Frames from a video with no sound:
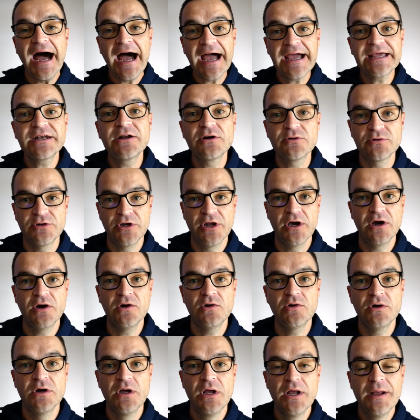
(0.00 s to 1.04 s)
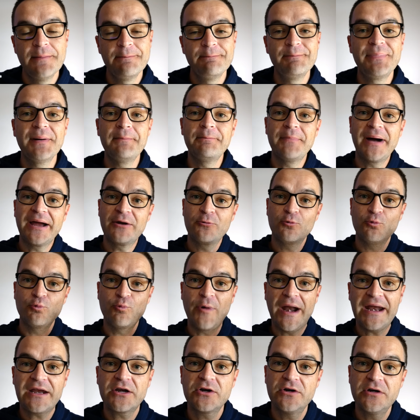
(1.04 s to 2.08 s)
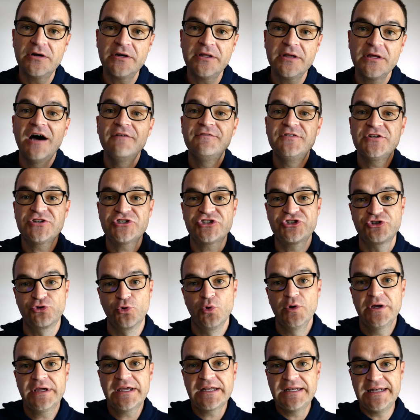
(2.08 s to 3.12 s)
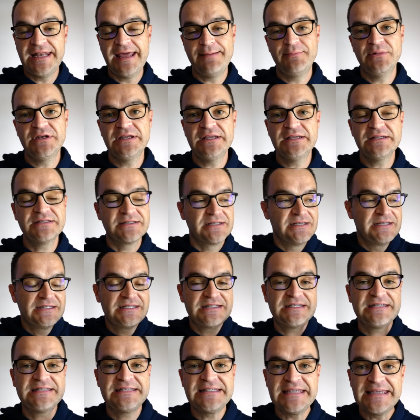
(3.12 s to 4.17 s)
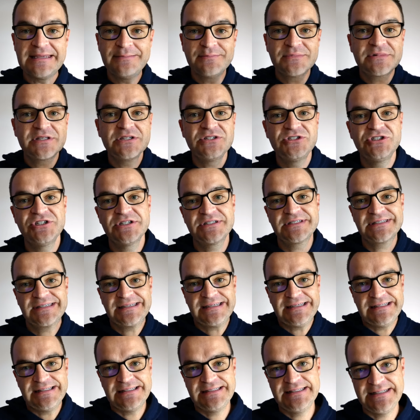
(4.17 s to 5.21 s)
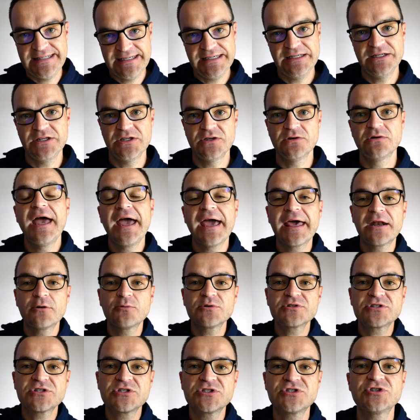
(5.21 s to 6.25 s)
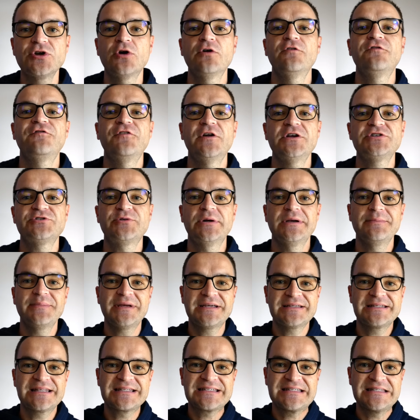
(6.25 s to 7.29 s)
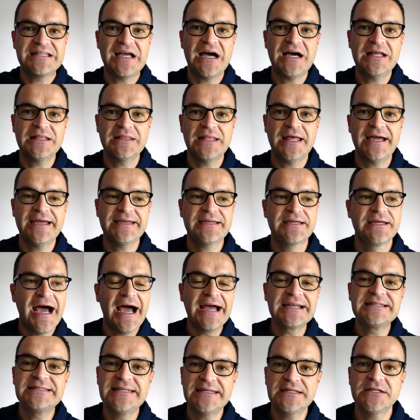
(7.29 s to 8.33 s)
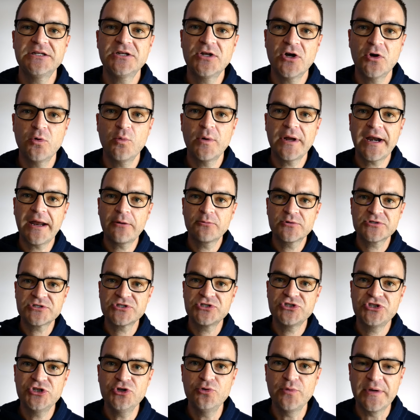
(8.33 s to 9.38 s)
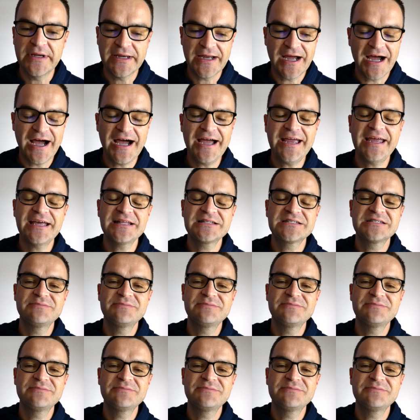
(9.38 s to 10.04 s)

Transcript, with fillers: I don't know, but my record of destroying anemones seemed to just continue. And it was so frustrating because it's not like I didn't know what I was doing. I had